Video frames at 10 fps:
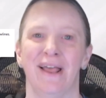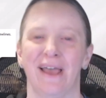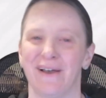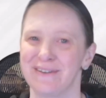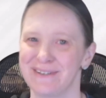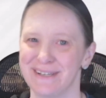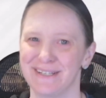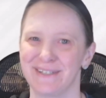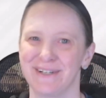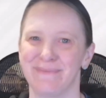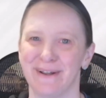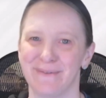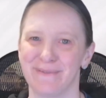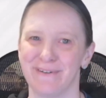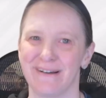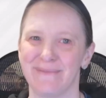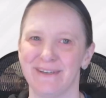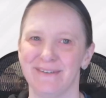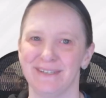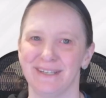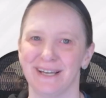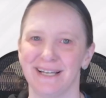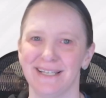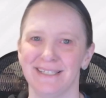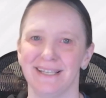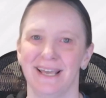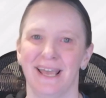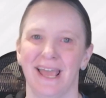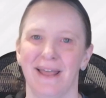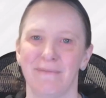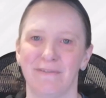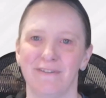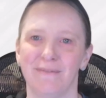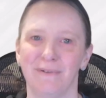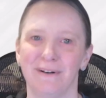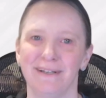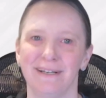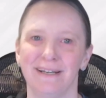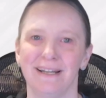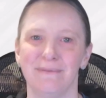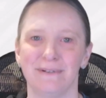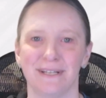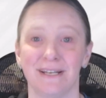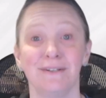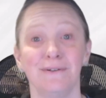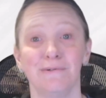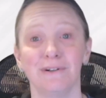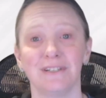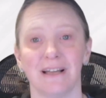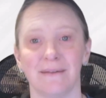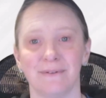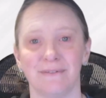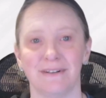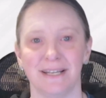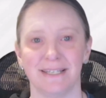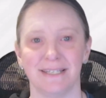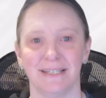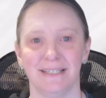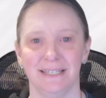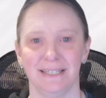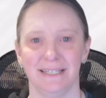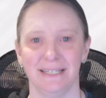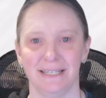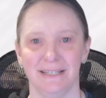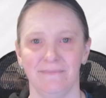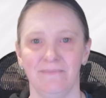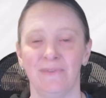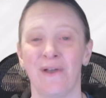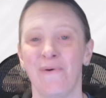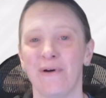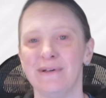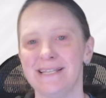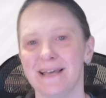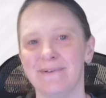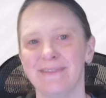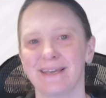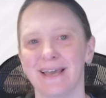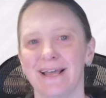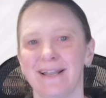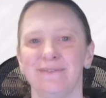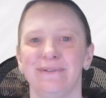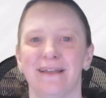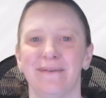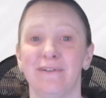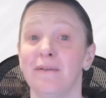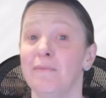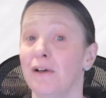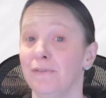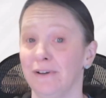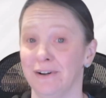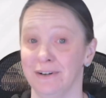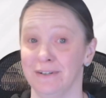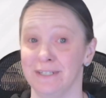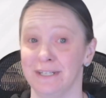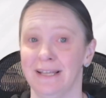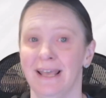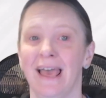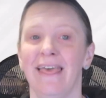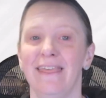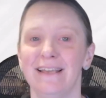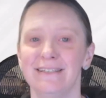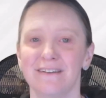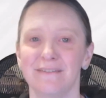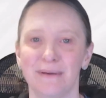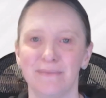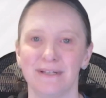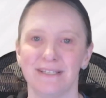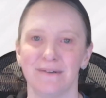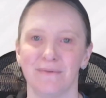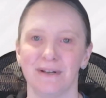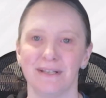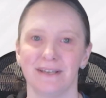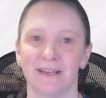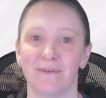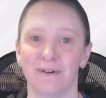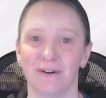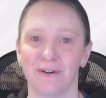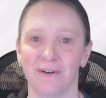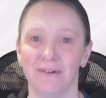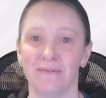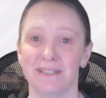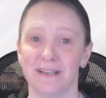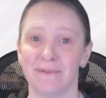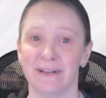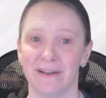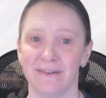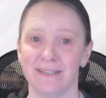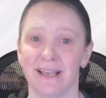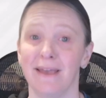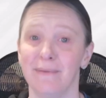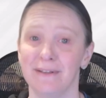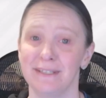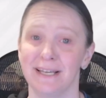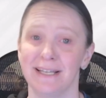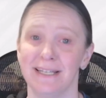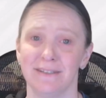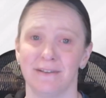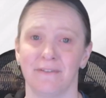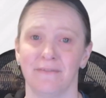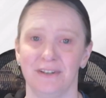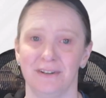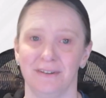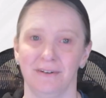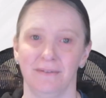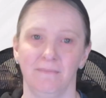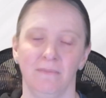I also like to show pair programming using katas, and my friend Brendan and I presented 2 workshops around testing in TDD. When we demoed the katas, we demoed them unrehearsed. This helped people to see what it's like when you're coding with someone else and bouncing ideas off of each other.